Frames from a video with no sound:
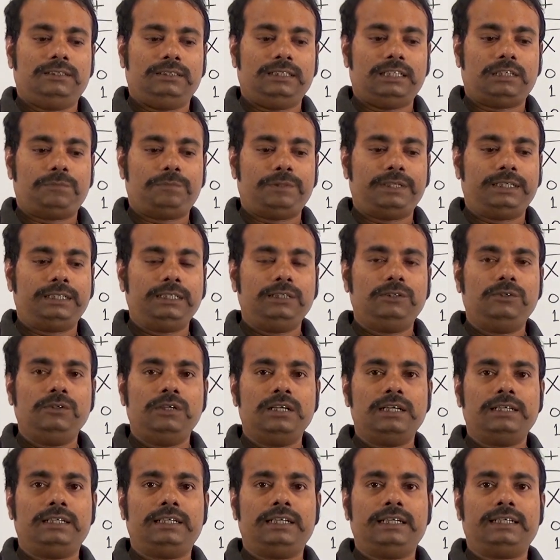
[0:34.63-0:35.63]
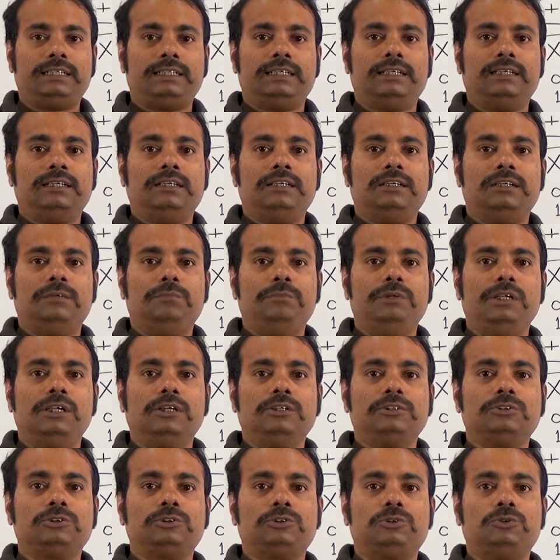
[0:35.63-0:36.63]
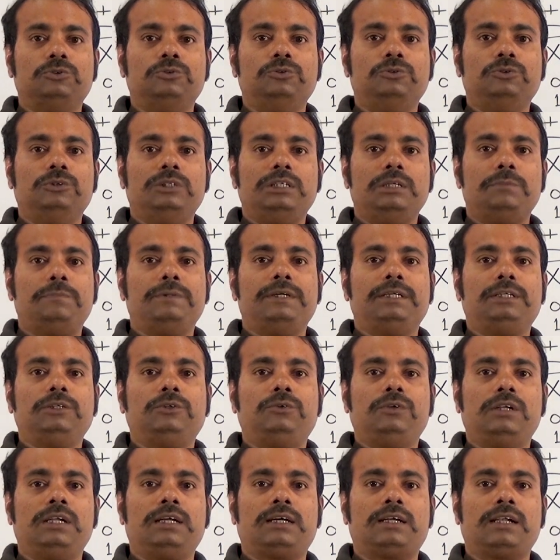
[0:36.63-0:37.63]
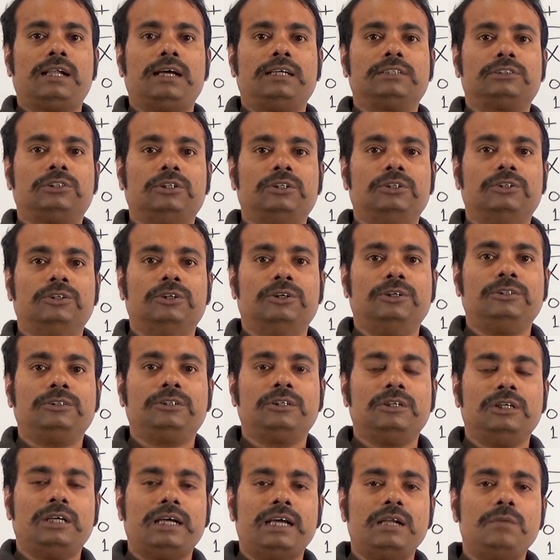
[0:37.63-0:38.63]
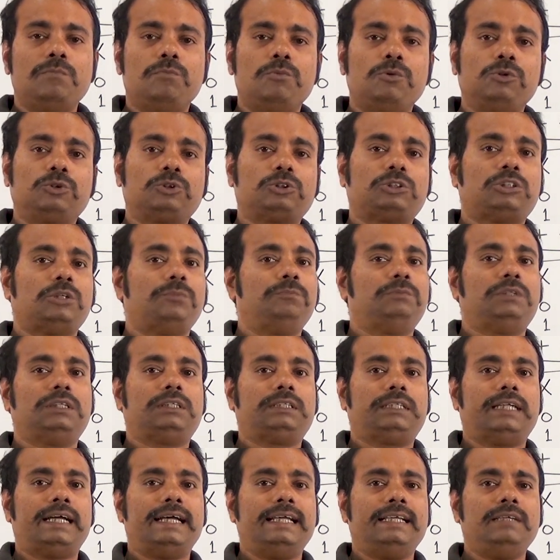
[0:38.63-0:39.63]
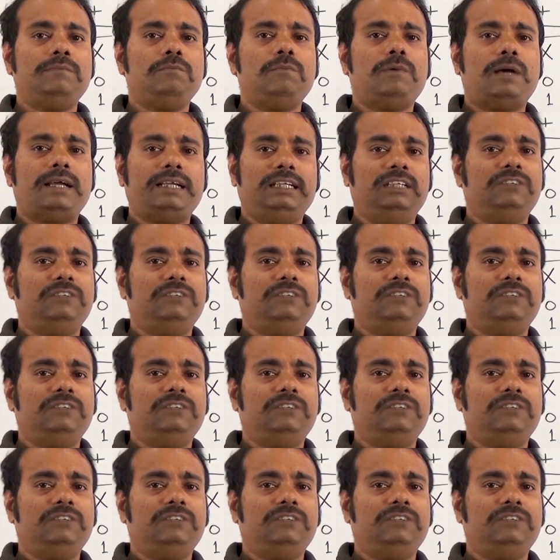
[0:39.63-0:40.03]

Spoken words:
that particular data belongs to a particular class or not, and most of the time,